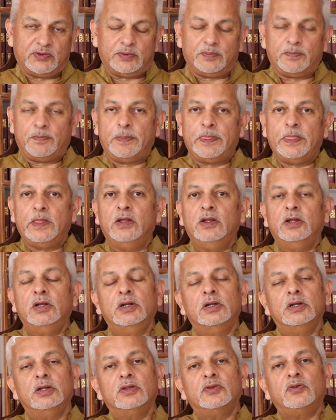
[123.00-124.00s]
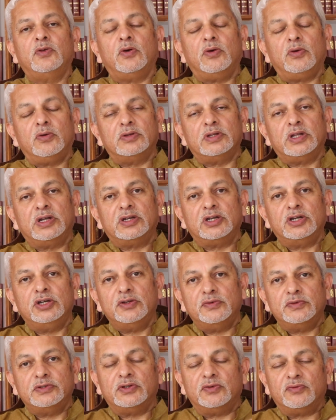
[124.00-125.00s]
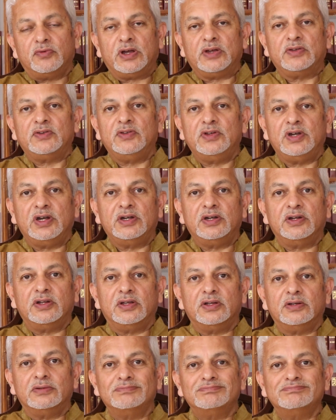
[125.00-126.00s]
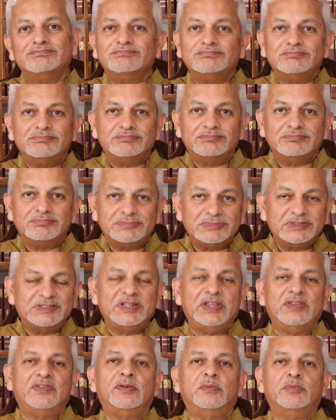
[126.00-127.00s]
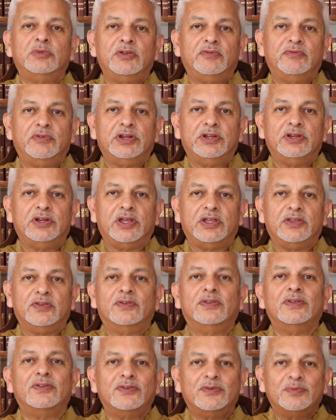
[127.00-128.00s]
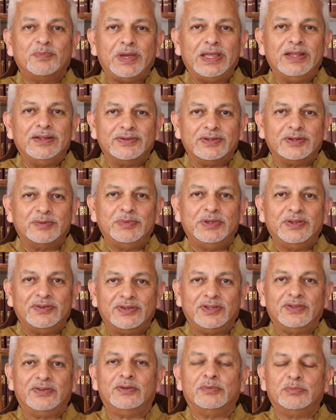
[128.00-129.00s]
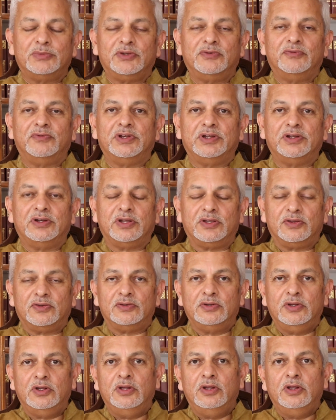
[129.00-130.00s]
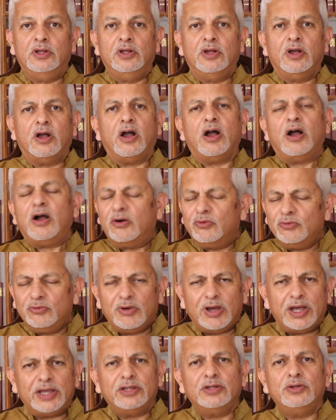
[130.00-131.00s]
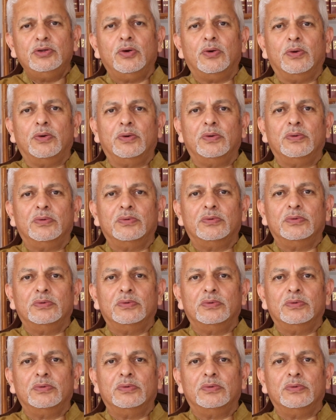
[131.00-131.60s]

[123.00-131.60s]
in. So that individual walks in and says something very nice, smiles at me, says something very nice. How do I know